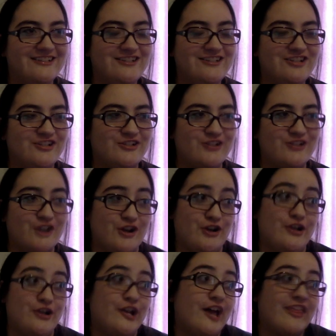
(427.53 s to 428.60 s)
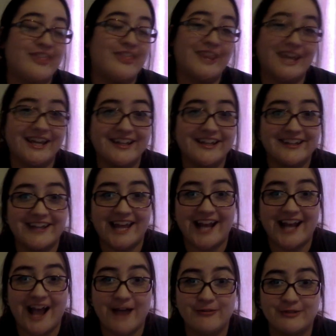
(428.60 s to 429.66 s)
just nothing
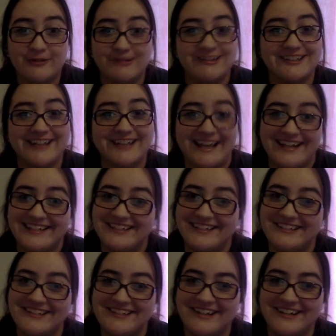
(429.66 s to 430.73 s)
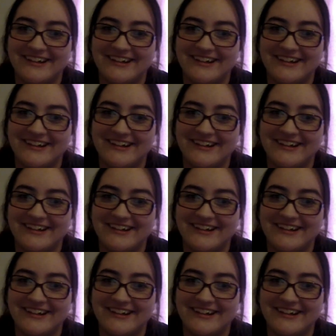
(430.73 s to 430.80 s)
that I would relate to